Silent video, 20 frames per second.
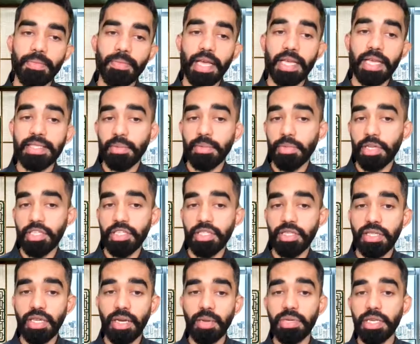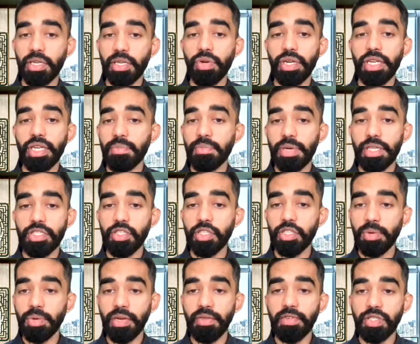As I mentioned, the update only depends on the
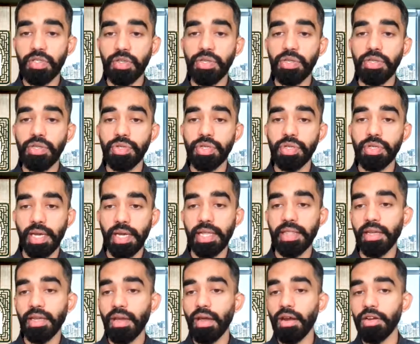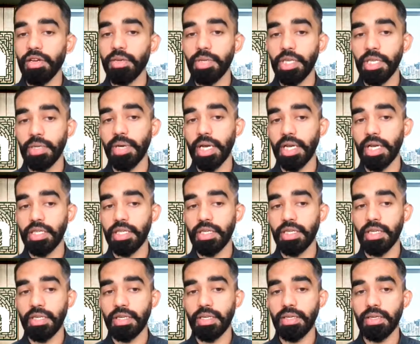previous solution and the current mini
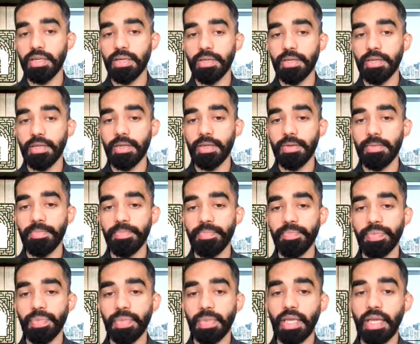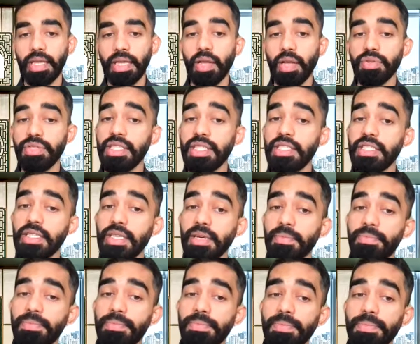batch. Now, since
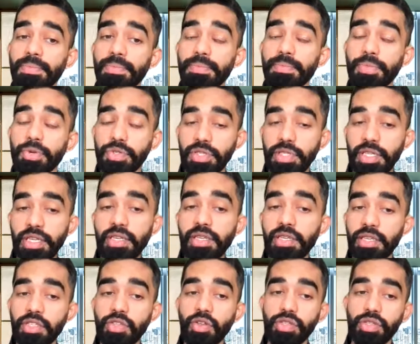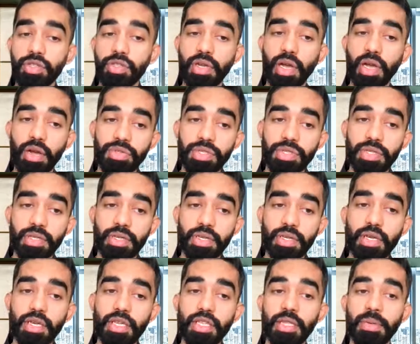the posterior is also Gaussian,
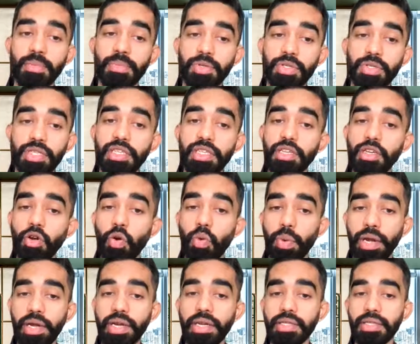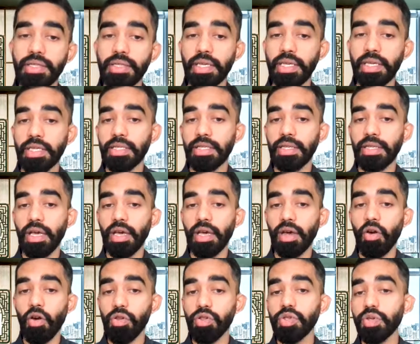the posterior covariance is
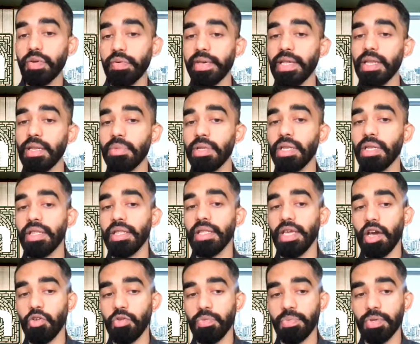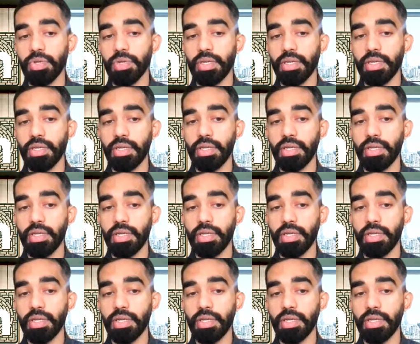also available in the output.